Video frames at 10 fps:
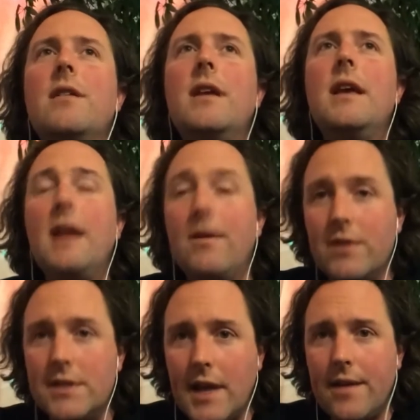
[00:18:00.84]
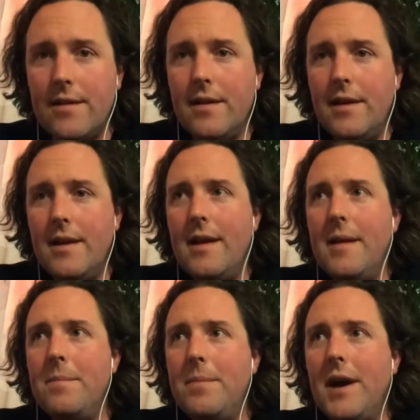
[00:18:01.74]
in every set,
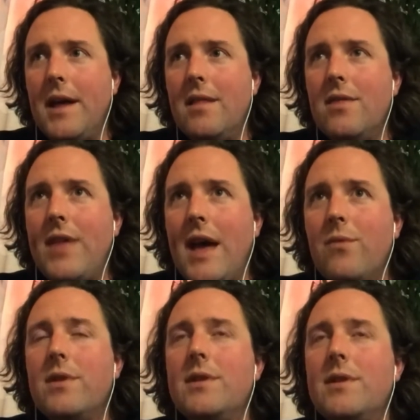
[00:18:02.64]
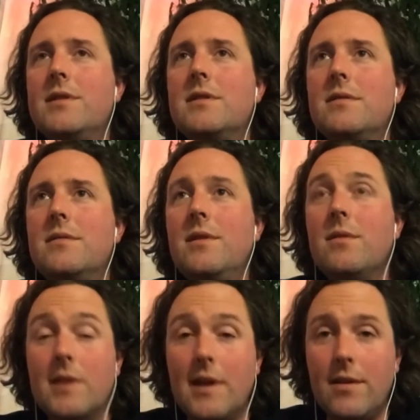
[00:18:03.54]
but that was
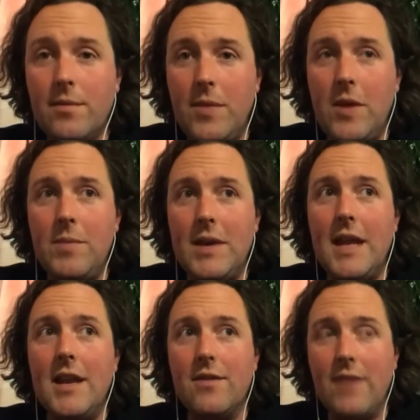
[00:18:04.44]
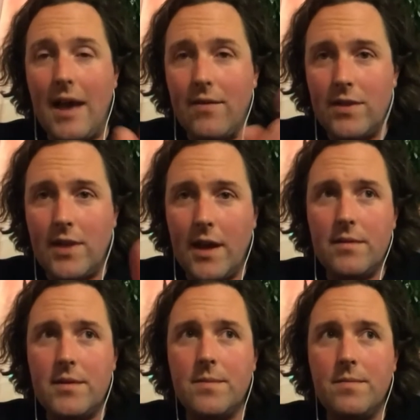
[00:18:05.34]
the beginning of having
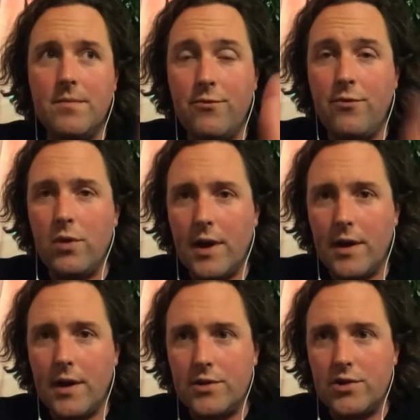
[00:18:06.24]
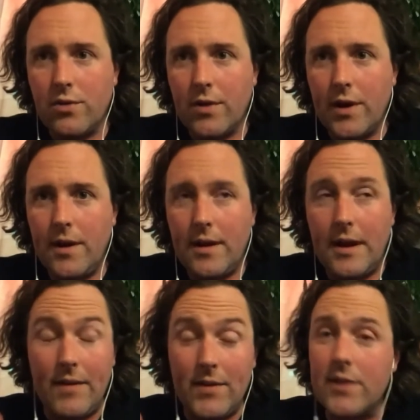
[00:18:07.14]
that full on story and
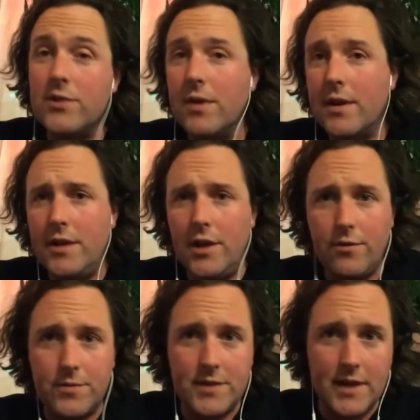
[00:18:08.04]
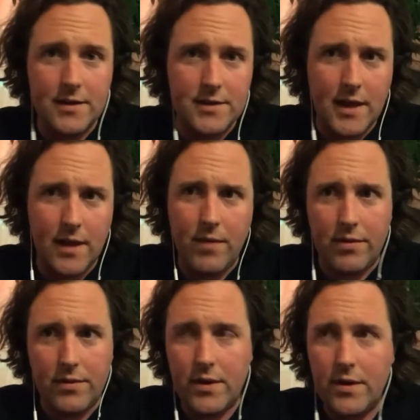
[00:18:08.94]
having that story continue from set to set
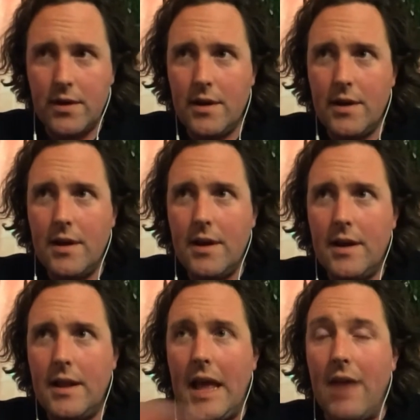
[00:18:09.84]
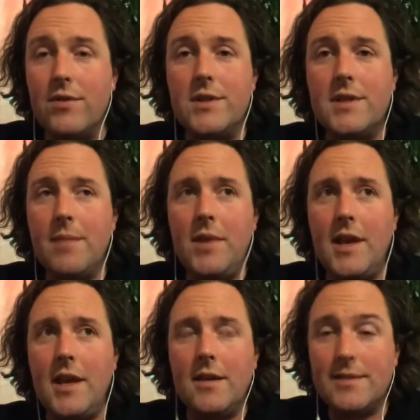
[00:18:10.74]
rather than every set
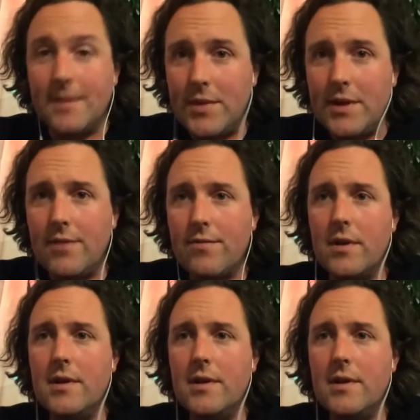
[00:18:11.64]
being something different.